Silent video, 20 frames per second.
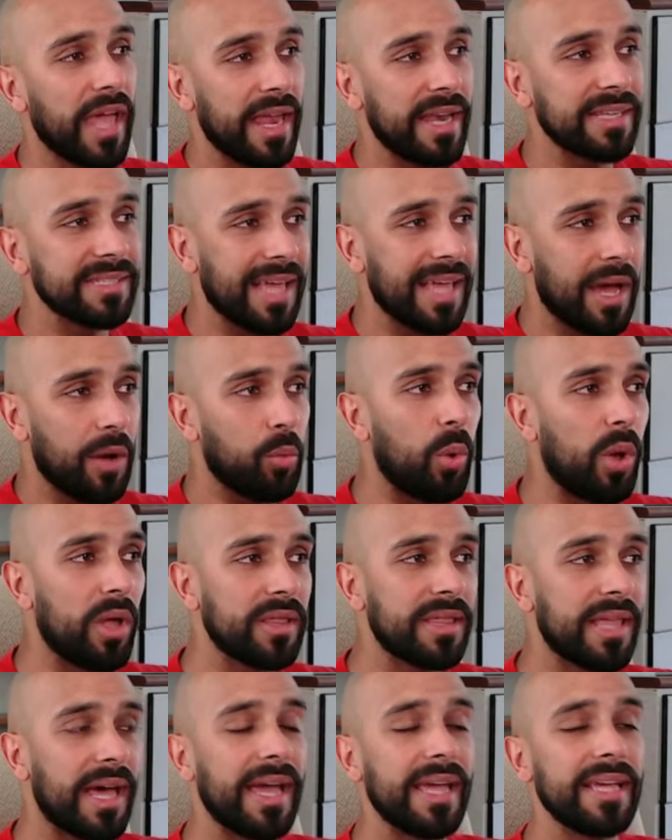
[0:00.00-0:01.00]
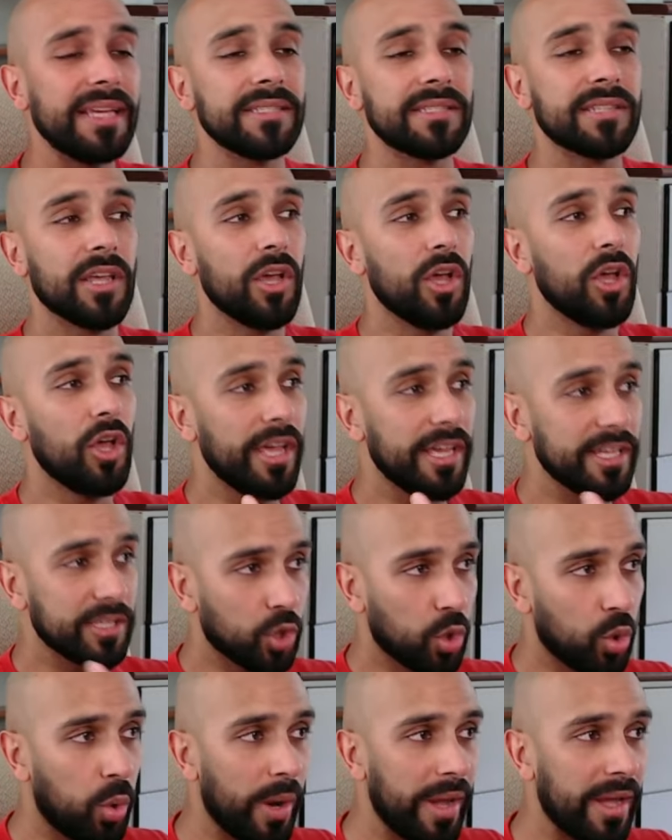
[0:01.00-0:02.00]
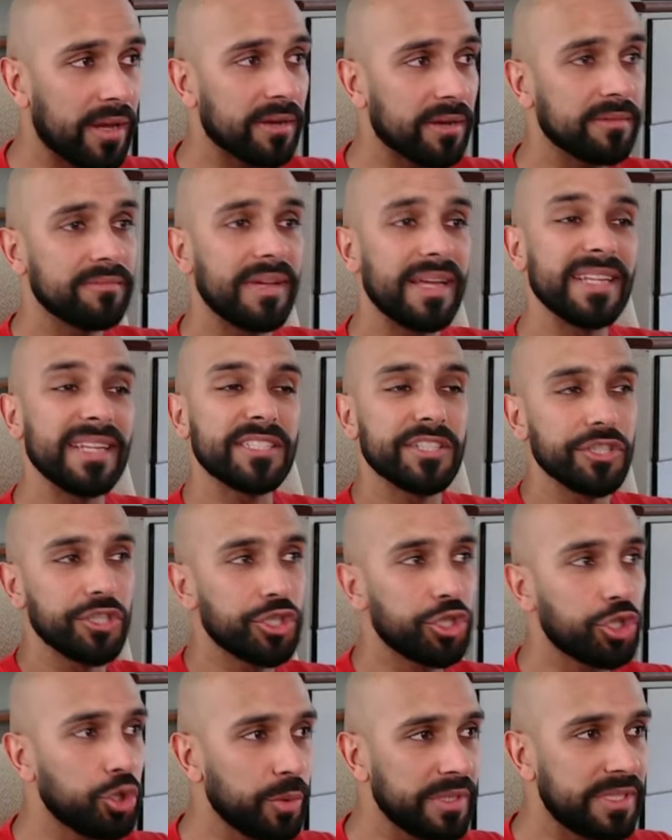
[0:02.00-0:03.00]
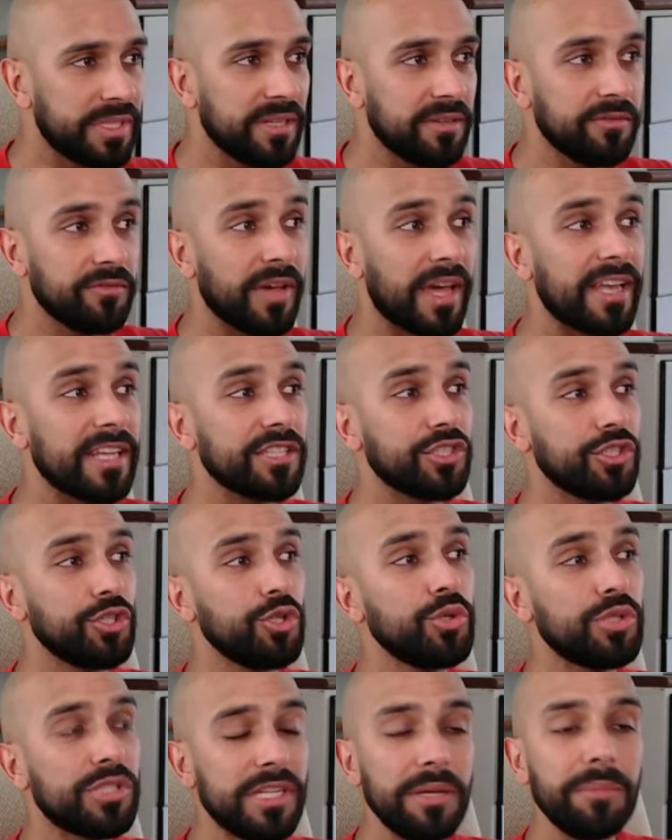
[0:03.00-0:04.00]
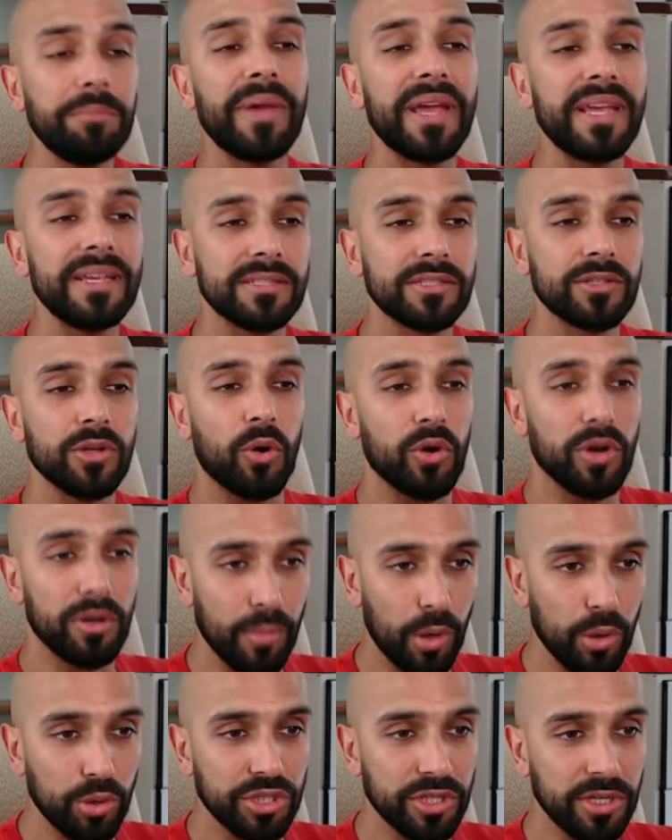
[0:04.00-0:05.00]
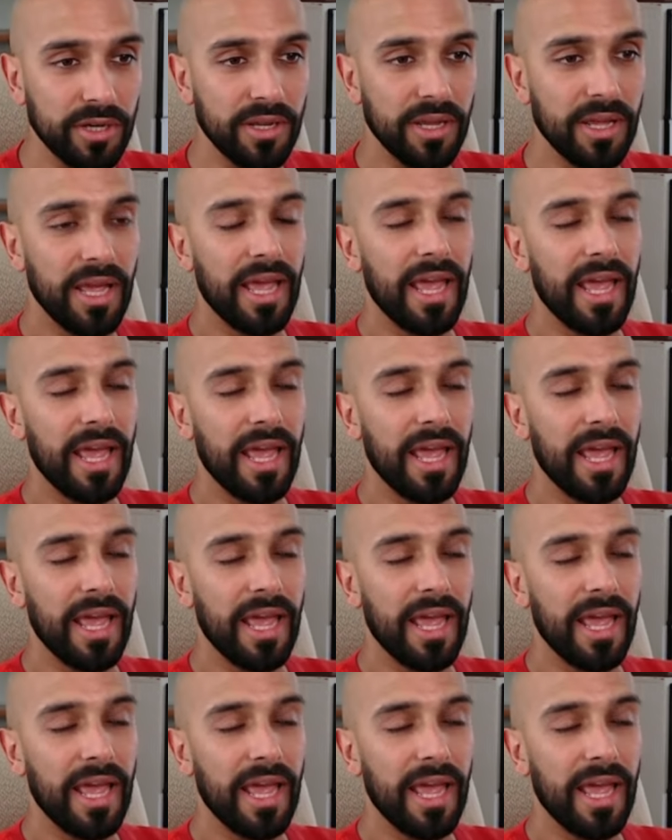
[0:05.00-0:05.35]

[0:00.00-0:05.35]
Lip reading: is that one that it's quick, it's intuitive, and it's usually based on emotion.